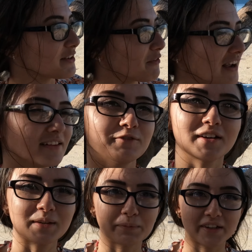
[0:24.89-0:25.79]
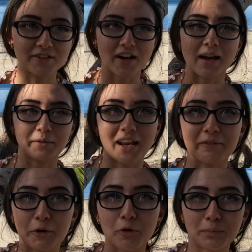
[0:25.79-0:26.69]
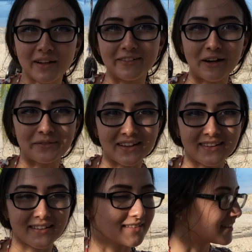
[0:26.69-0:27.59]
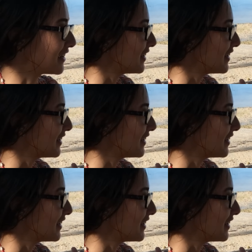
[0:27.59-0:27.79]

If I lived on the beach, I would have a whole playground like this.